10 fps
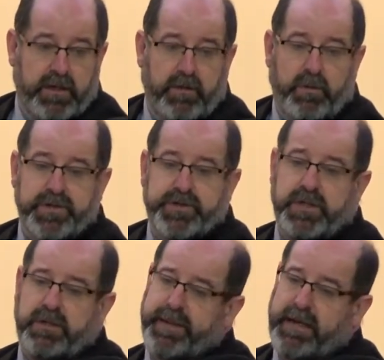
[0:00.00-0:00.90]
What's
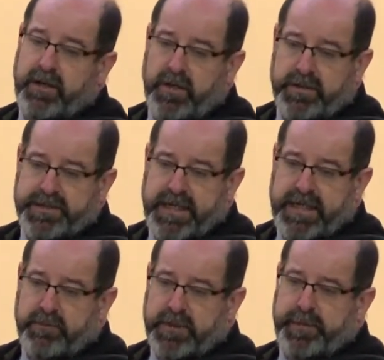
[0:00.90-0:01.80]
true about
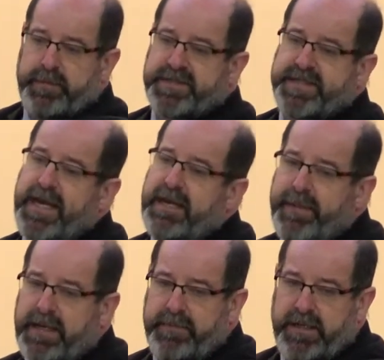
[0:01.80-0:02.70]
contact? What do people say
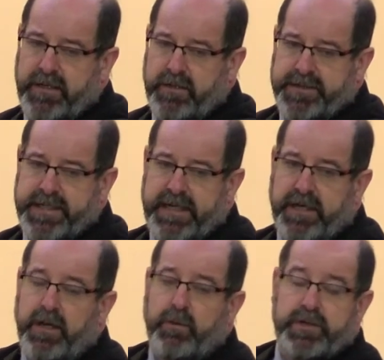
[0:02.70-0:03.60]
about me at contact?
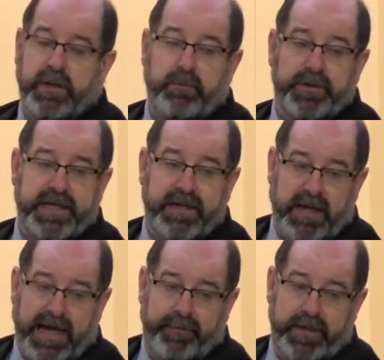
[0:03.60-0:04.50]
What do I want to
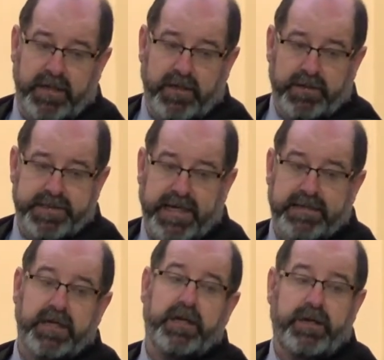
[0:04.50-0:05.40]
happen at
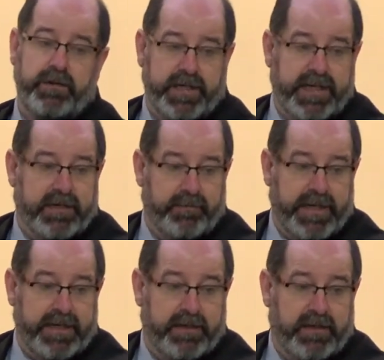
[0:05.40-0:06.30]
contact? Who can help
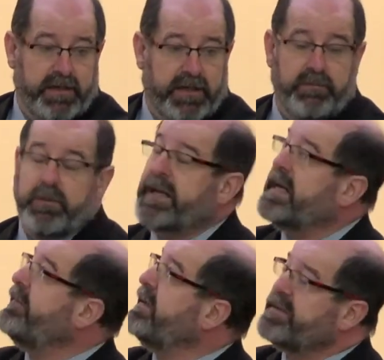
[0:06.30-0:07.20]
me? And what we
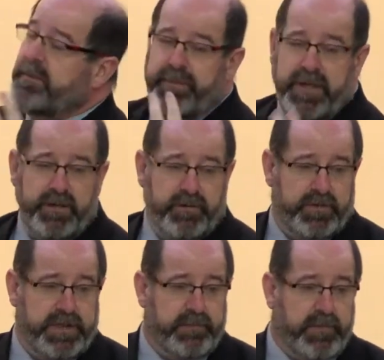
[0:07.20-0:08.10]
have here is a
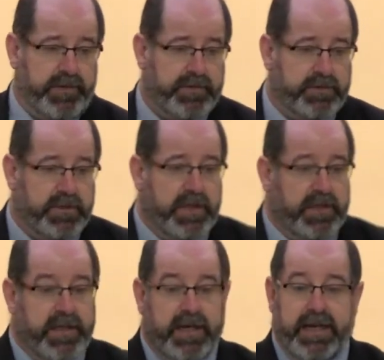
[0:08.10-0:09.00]
beautiful little model
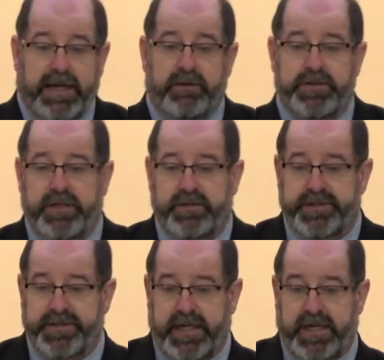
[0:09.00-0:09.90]
that allows you to
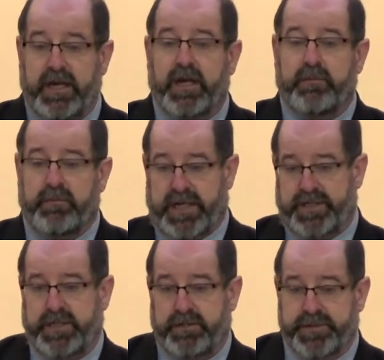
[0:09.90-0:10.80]
see my
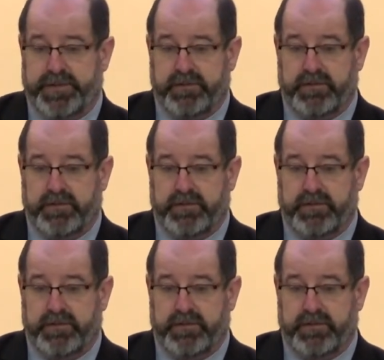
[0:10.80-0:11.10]
shoes.